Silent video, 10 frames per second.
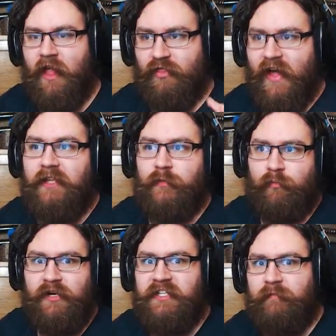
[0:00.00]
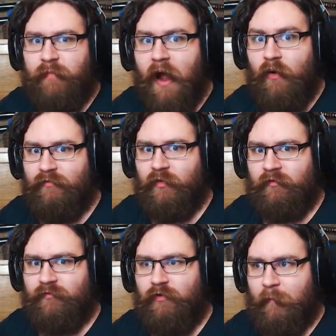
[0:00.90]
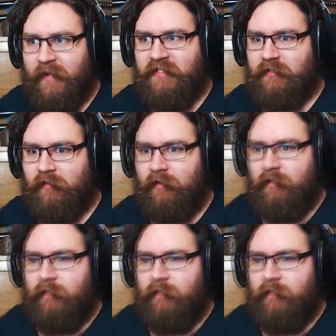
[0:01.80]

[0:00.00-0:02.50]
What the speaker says: That's pretty powerful for a pistol.